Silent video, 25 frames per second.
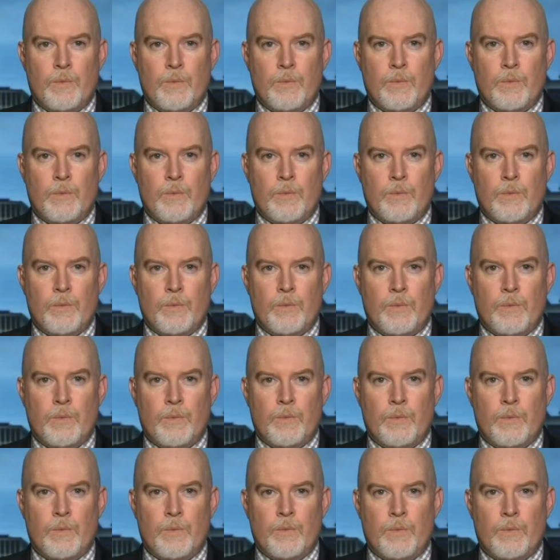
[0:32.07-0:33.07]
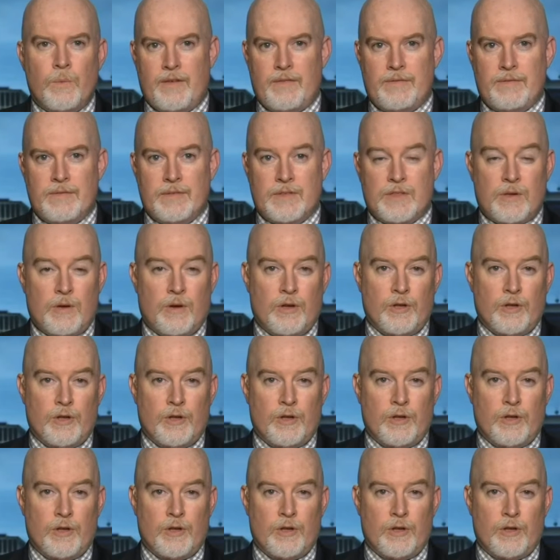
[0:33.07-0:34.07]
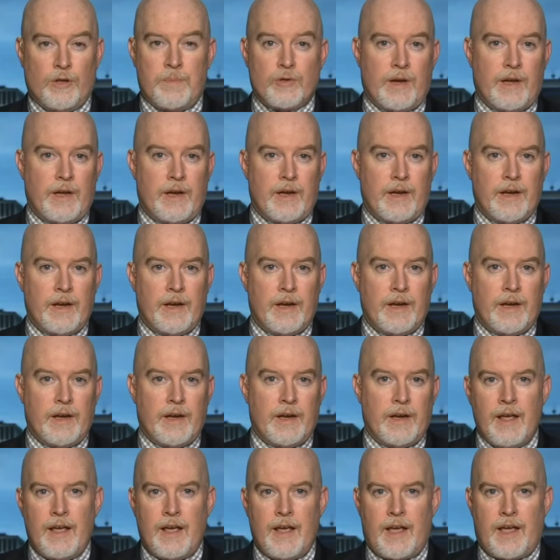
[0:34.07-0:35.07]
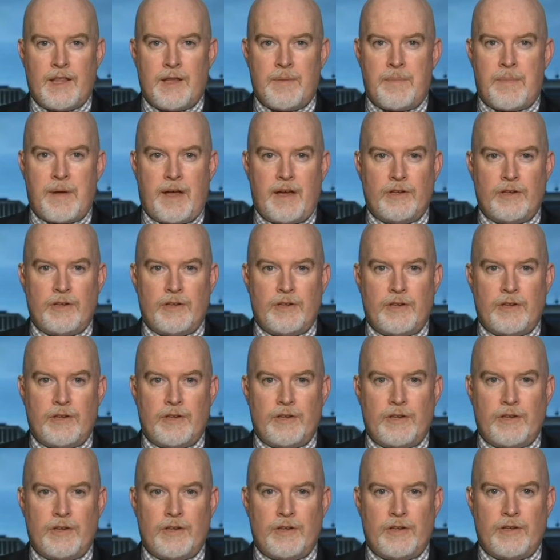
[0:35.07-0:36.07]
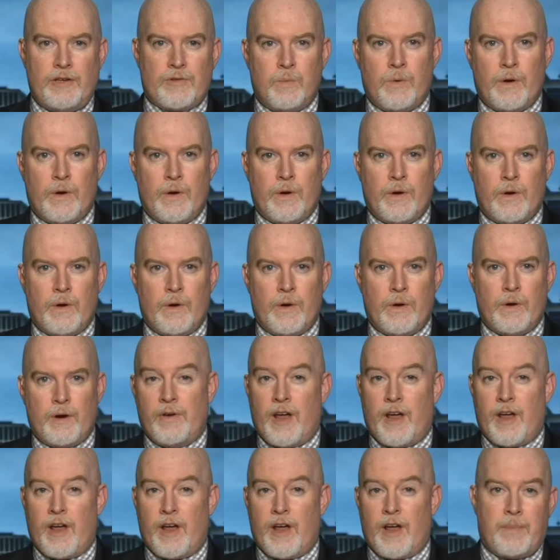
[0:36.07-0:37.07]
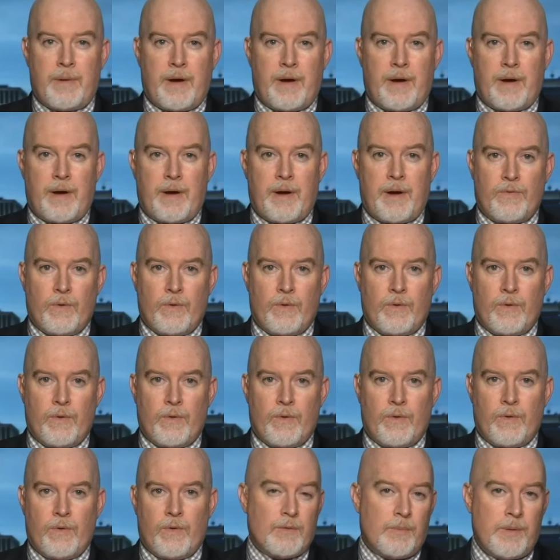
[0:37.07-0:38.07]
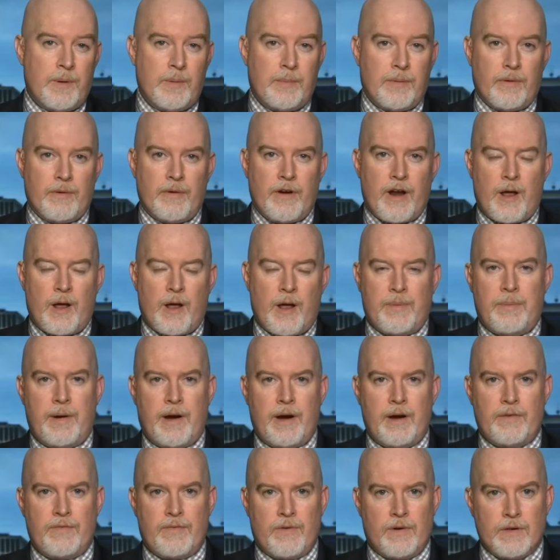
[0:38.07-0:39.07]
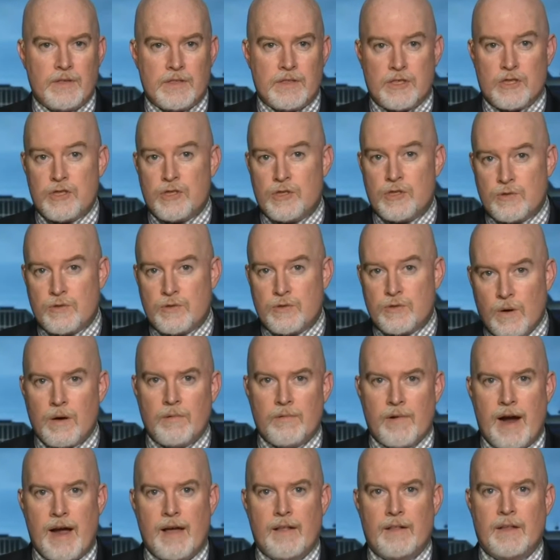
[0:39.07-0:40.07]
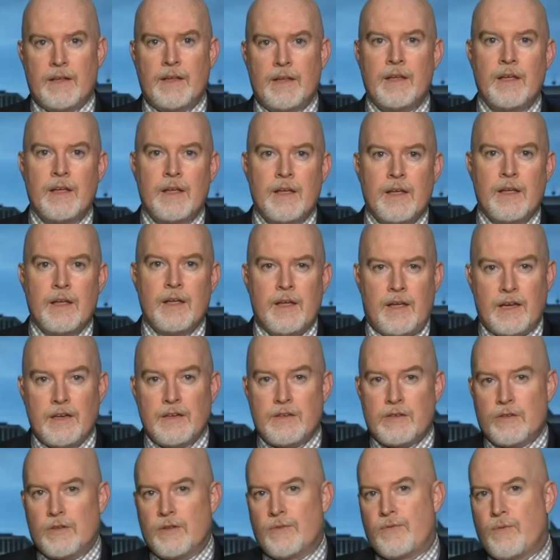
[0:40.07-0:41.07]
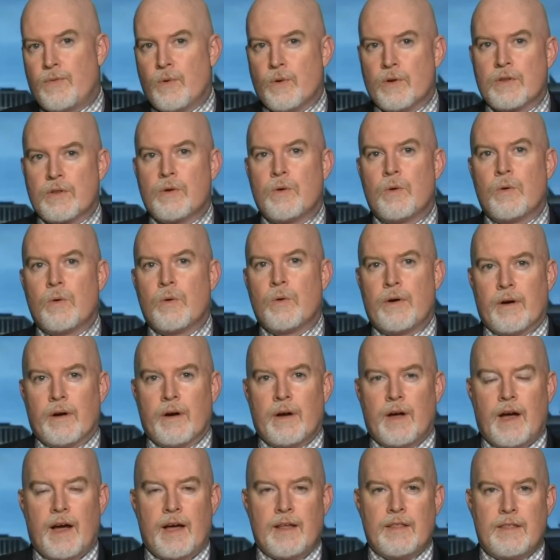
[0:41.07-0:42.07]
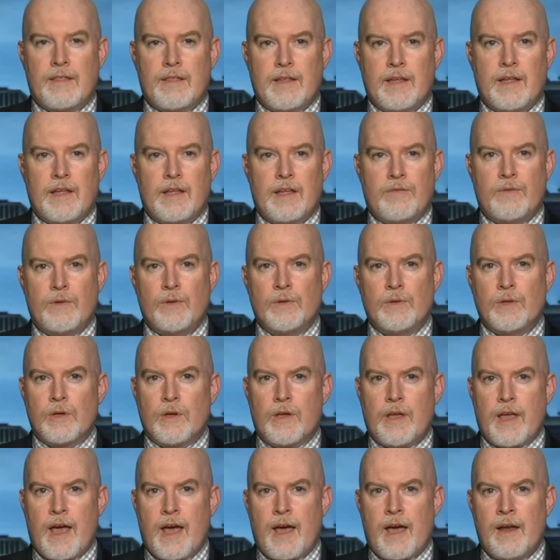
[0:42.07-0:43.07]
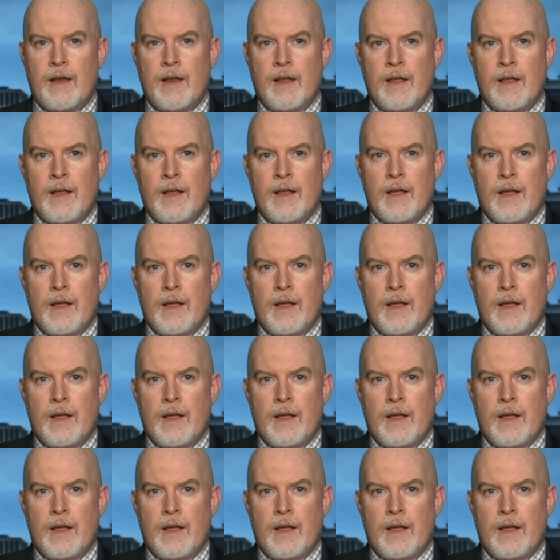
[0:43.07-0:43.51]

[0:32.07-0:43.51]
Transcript: on Wall Street we have, it's called the pain trade. And the pain trade is what are people not prepared for? And I think what people are not prepared for is a strong rally into the fourth quarter. I think if you look at